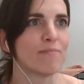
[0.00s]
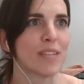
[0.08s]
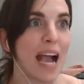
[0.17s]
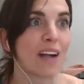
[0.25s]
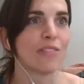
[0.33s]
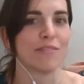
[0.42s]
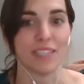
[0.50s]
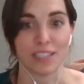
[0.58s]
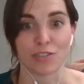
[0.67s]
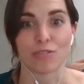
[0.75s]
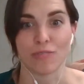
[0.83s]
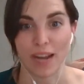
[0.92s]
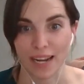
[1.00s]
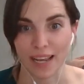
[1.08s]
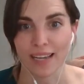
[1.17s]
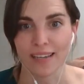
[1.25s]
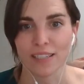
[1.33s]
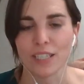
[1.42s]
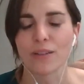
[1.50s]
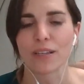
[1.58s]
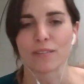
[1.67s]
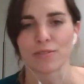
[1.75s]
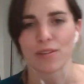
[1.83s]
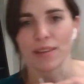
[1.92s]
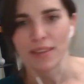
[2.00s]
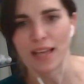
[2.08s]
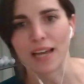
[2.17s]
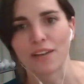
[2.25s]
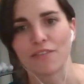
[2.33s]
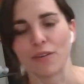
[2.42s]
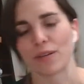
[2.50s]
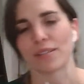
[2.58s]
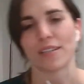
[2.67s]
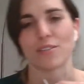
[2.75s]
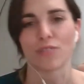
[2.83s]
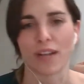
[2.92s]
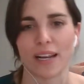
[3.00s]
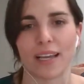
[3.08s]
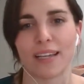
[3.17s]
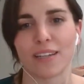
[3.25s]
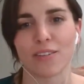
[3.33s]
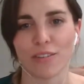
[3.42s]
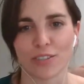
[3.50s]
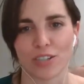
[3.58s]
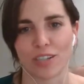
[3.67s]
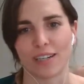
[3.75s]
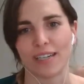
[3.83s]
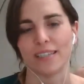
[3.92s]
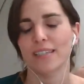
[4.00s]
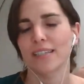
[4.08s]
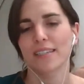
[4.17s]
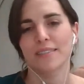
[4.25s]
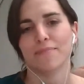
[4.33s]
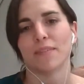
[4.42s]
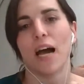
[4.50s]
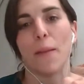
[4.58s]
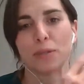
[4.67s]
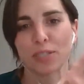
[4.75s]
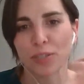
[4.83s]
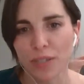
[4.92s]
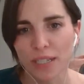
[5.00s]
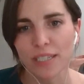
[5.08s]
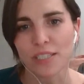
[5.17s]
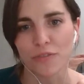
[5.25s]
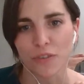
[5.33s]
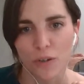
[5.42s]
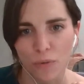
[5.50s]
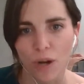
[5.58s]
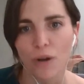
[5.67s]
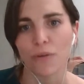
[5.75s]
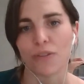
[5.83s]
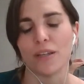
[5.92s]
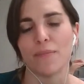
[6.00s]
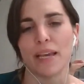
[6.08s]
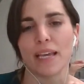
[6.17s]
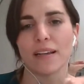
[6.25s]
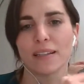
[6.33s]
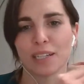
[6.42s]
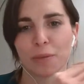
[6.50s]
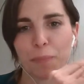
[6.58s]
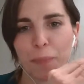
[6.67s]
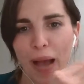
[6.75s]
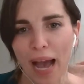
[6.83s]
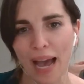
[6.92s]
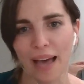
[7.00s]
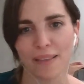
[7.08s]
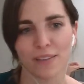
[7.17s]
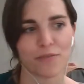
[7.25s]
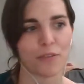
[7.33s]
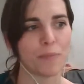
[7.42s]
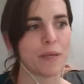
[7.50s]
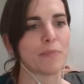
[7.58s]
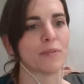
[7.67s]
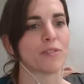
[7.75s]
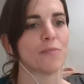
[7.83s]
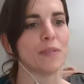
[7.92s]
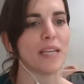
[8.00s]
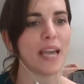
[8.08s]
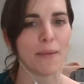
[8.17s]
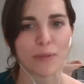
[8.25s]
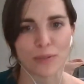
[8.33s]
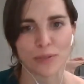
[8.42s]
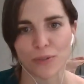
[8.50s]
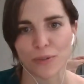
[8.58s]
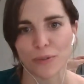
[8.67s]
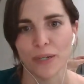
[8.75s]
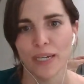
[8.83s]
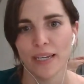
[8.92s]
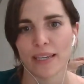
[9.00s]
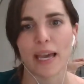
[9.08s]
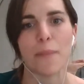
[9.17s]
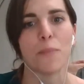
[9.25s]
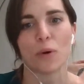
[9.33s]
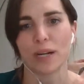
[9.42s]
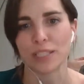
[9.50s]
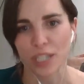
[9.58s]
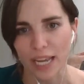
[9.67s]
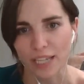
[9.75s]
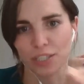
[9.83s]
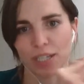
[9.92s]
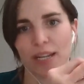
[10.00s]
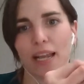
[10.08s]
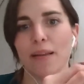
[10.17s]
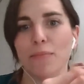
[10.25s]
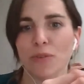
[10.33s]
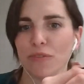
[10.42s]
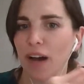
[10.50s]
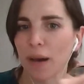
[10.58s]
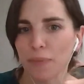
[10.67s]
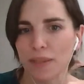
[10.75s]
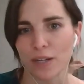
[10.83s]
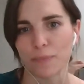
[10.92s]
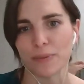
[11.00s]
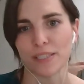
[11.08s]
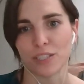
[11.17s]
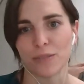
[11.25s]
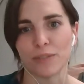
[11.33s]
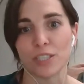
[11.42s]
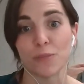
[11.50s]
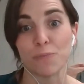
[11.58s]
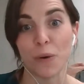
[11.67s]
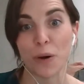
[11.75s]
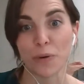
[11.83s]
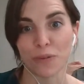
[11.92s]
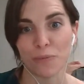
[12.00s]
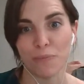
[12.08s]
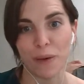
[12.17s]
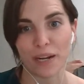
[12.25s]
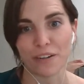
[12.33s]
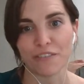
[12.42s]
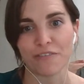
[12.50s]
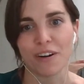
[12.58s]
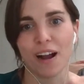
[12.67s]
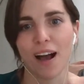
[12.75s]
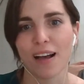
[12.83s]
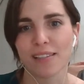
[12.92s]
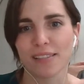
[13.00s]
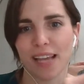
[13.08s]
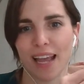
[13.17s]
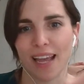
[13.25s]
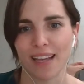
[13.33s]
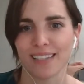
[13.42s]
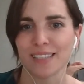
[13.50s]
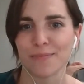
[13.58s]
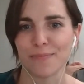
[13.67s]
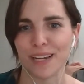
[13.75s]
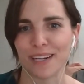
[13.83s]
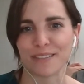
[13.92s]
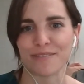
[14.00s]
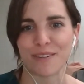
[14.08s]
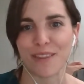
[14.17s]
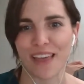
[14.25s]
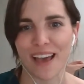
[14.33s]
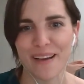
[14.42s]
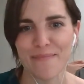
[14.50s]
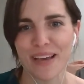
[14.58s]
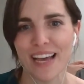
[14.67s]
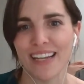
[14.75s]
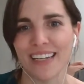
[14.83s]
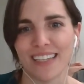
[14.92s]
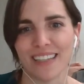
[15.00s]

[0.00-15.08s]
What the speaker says: tackle via training. There's a lot of focus on training and culture and opportunities for growth and making clear paths for people to be able to get more education and move up in their position, which is both better for us and better for them. And